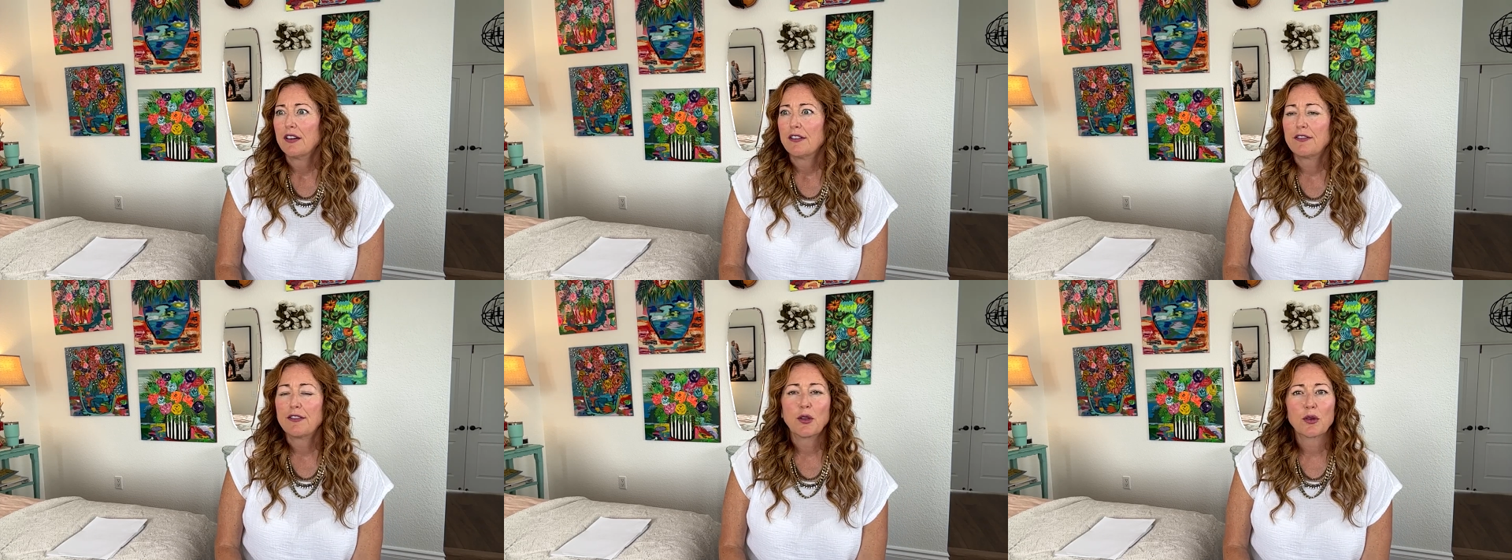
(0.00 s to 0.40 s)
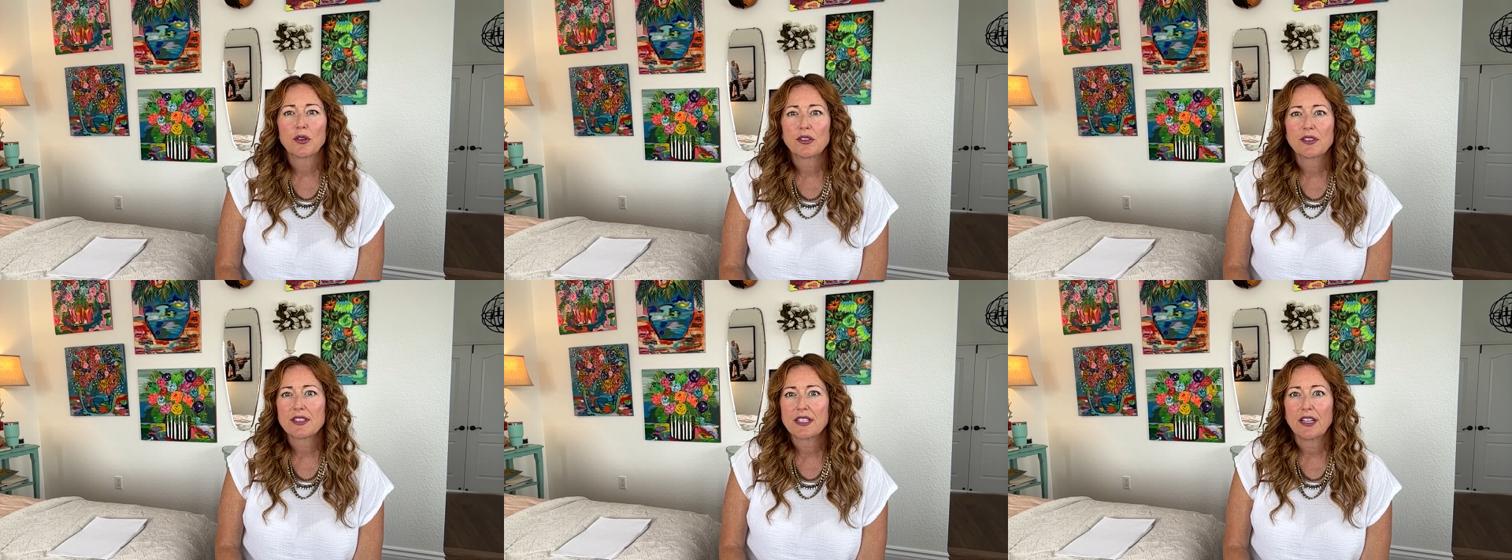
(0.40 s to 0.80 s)

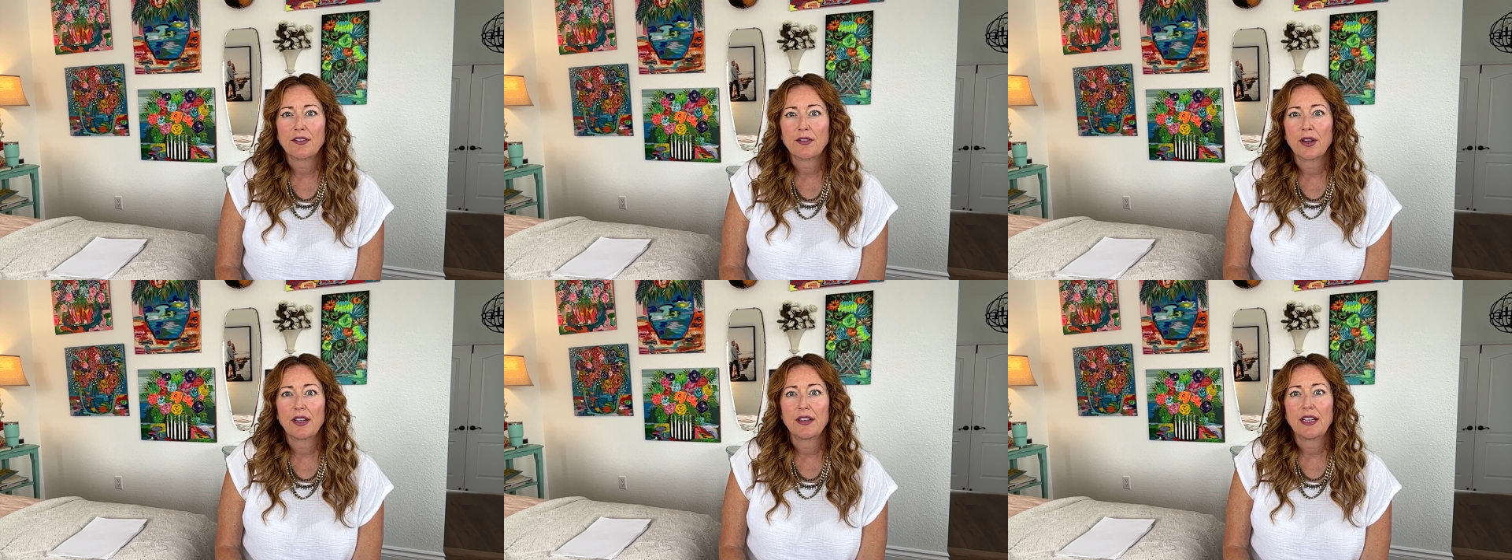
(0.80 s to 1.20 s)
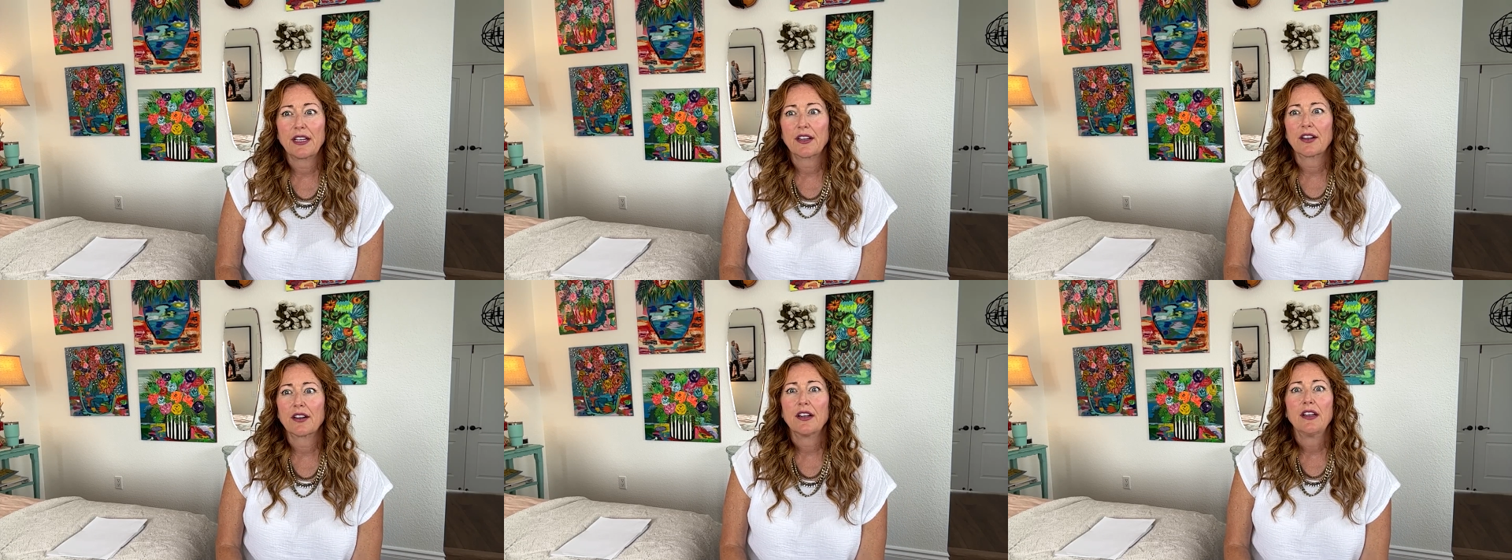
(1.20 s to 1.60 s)
floral stuff around
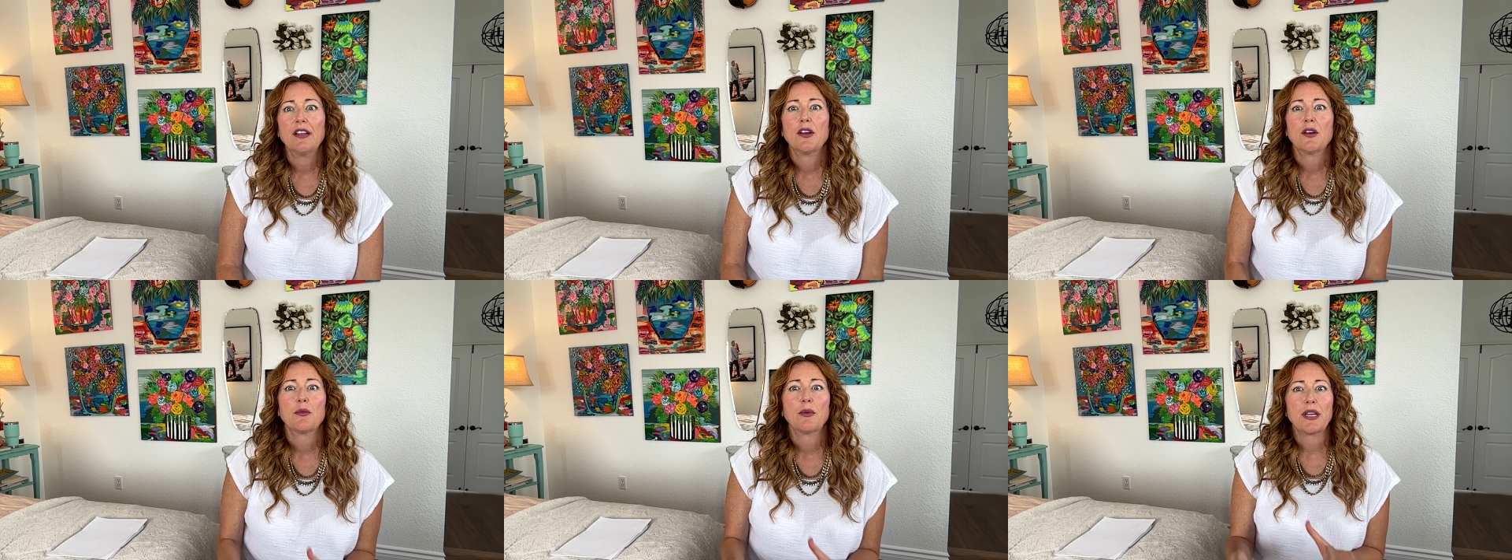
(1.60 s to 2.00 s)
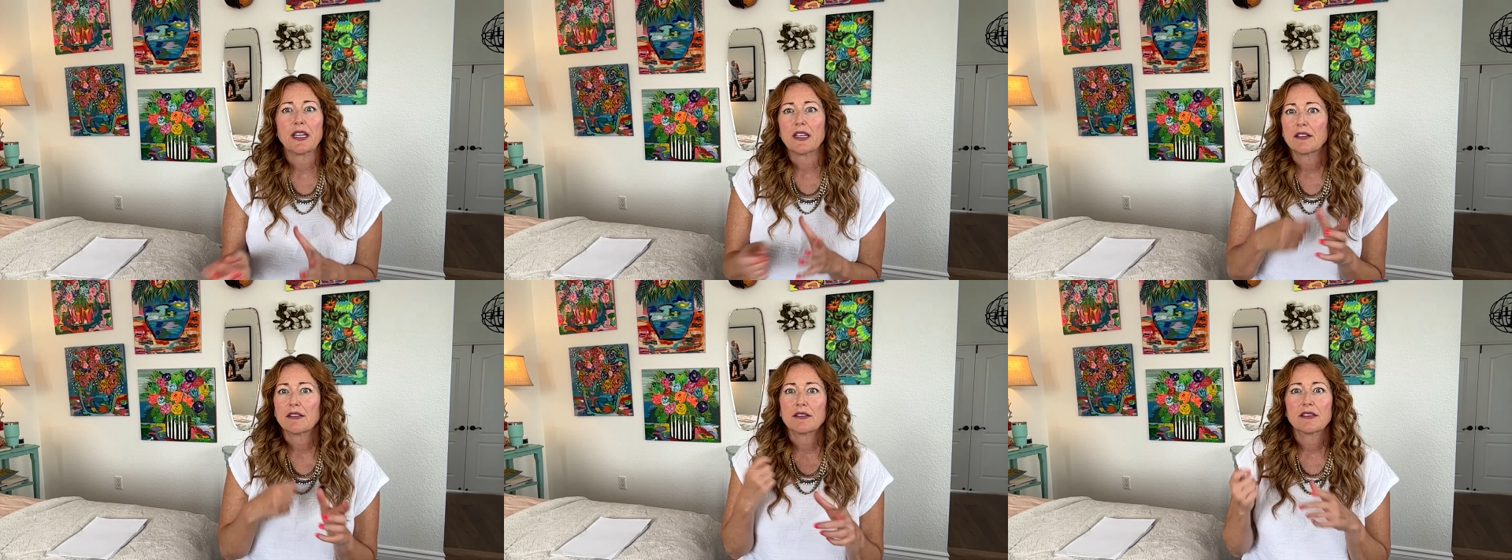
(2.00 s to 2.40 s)
here.
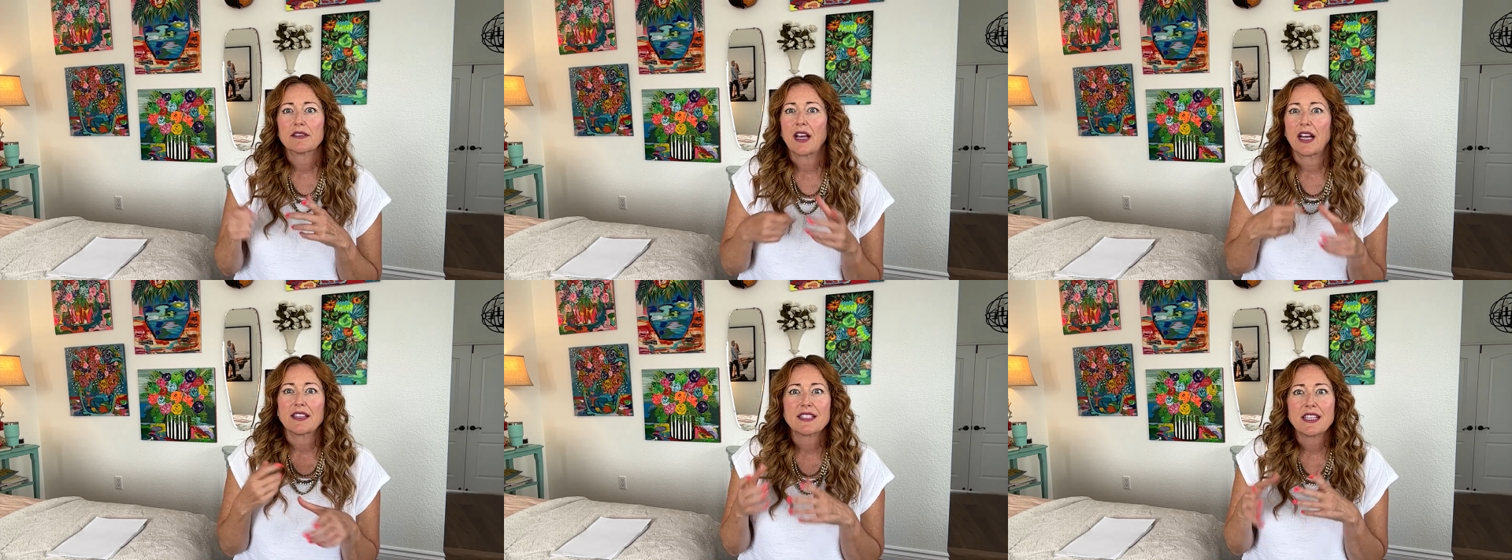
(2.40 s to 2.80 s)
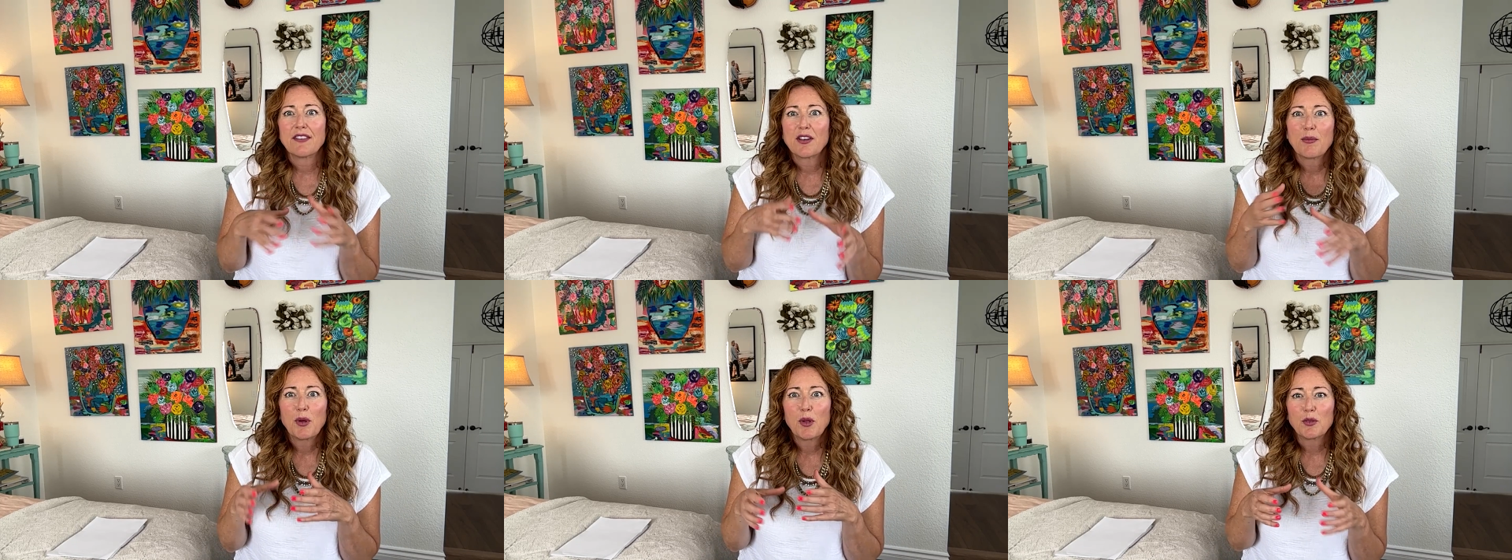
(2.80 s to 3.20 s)
I
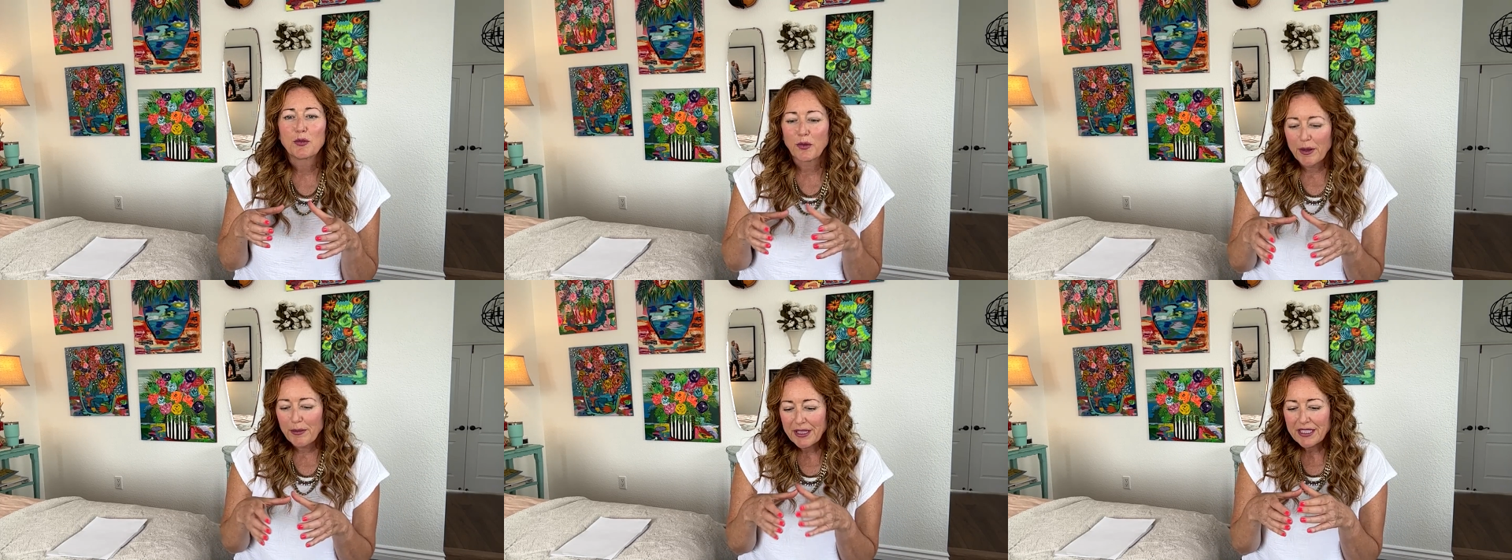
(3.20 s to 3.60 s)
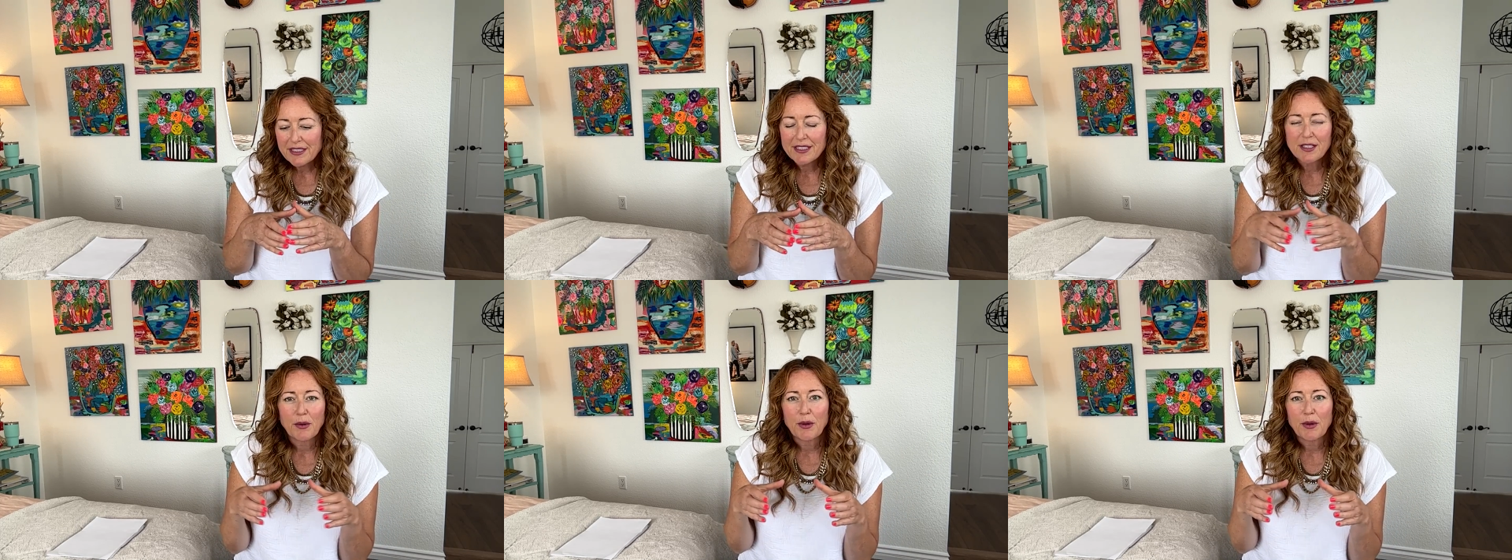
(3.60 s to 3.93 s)
save up old ribbons,